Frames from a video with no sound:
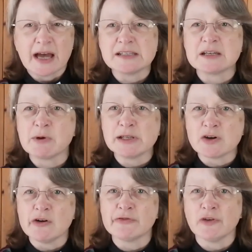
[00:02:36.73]
And he went
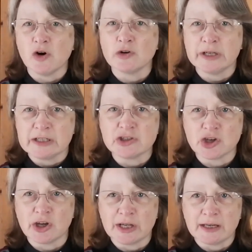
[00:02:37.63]
off on his
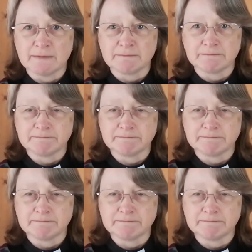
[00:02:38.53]
journey.